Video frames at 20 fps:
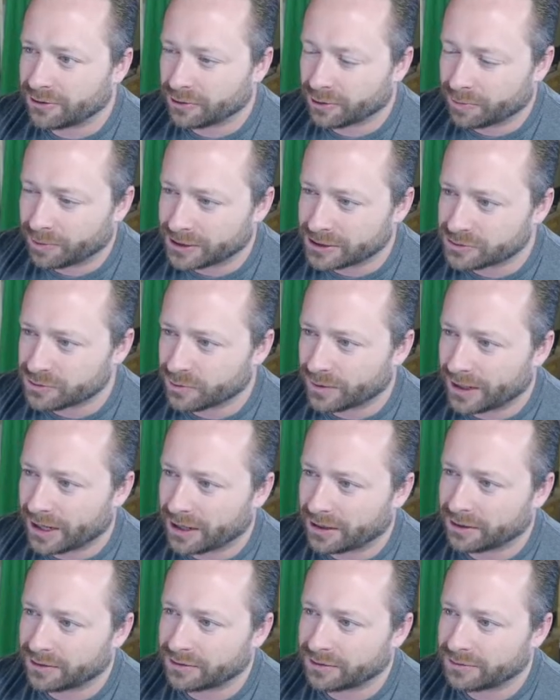or the place where we
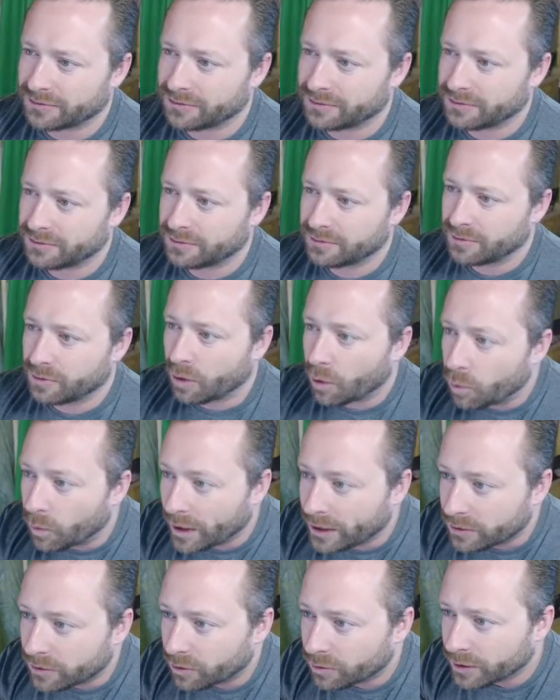had. Oh
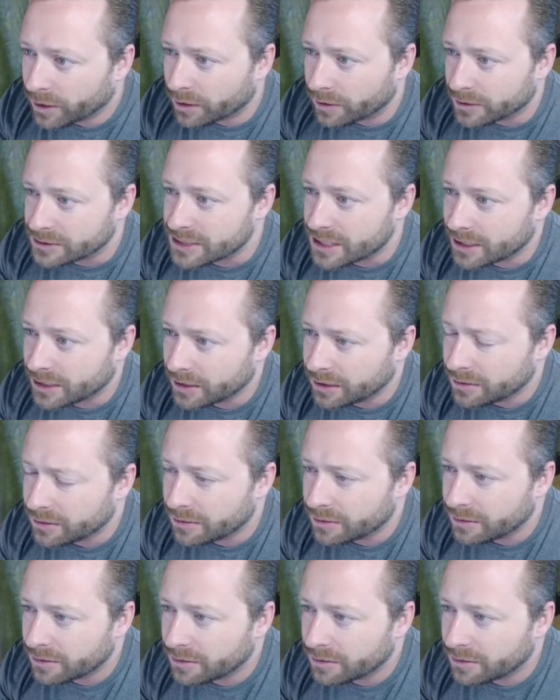wait, hold on. Is that it?